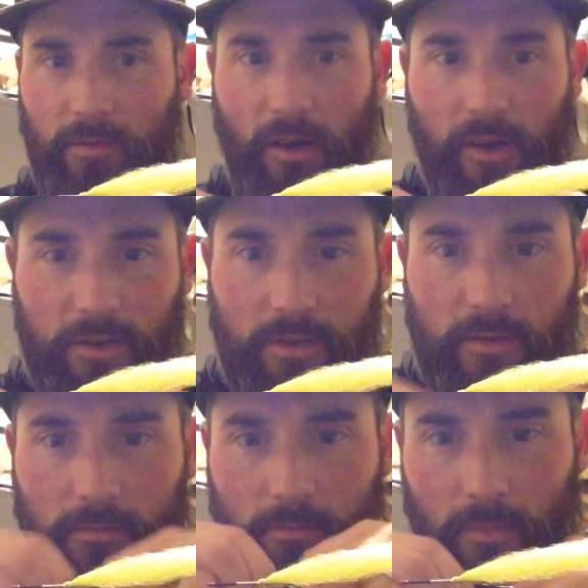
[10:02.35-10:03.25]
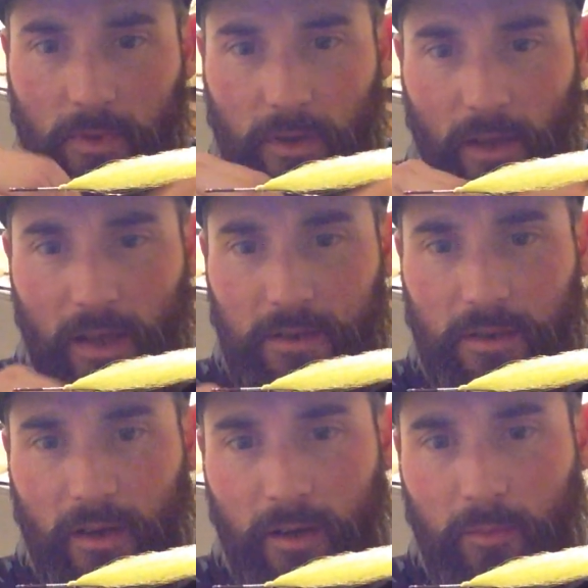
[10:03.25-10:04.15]
vise, your last
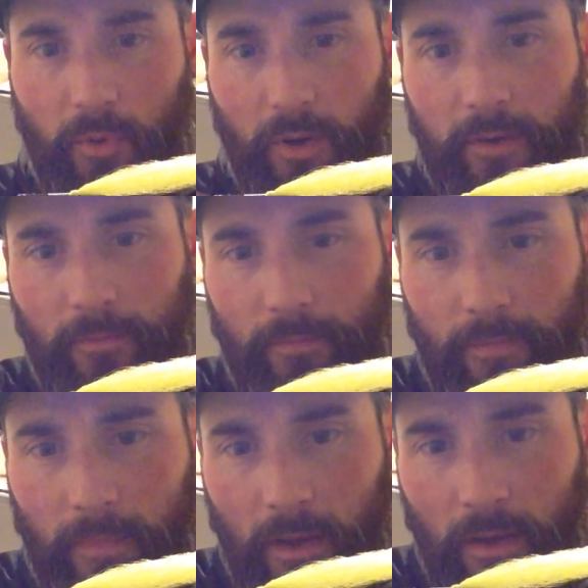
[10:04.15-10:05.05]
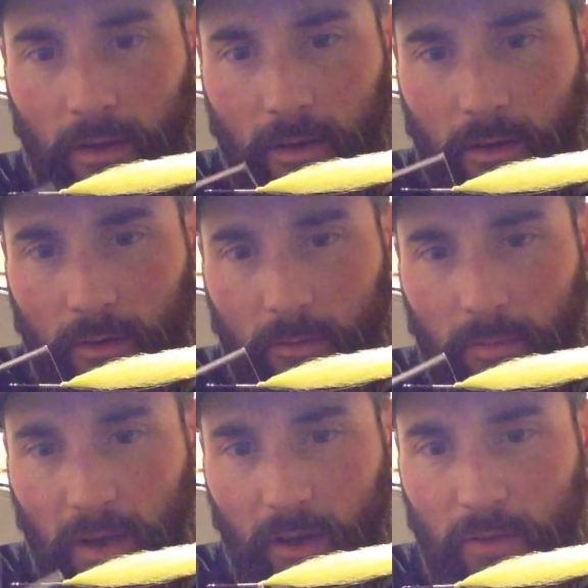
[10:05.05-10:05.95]
tie-in point, come
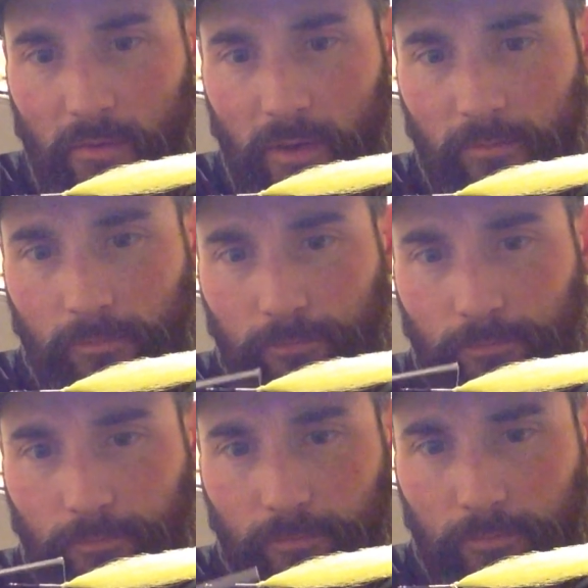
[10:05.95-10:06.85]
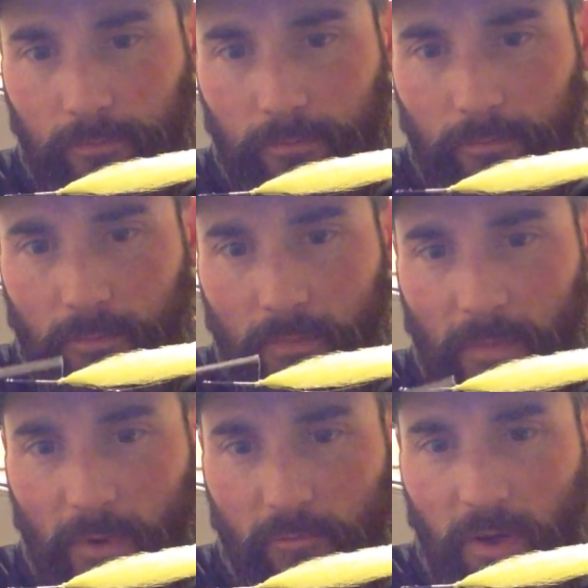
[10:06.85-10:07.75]
back over,
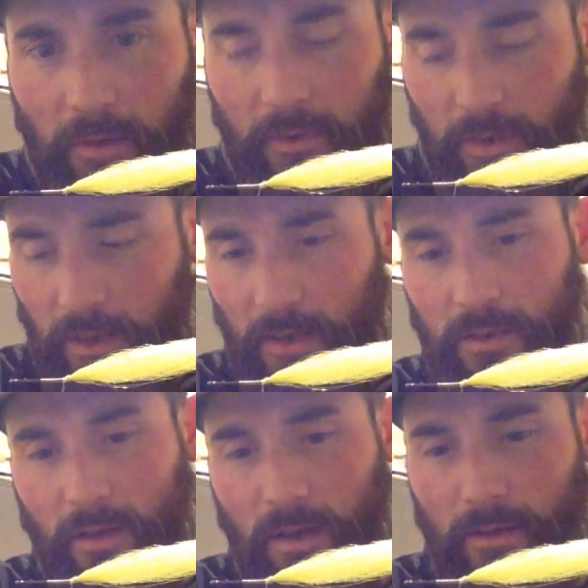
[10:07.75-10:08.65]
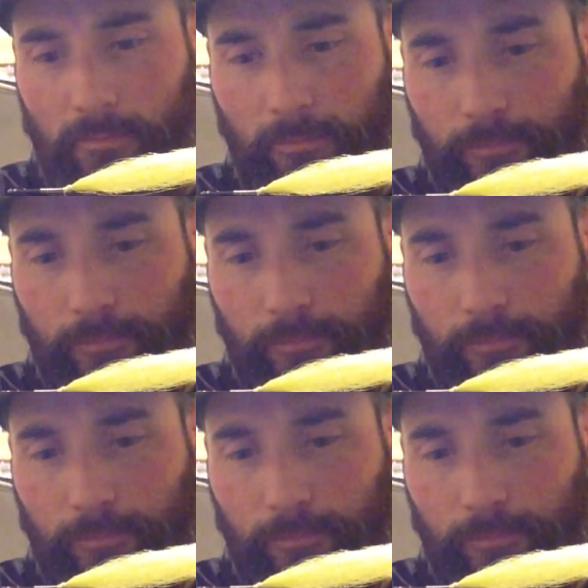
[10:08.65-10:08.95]
get ready for your next tie-in.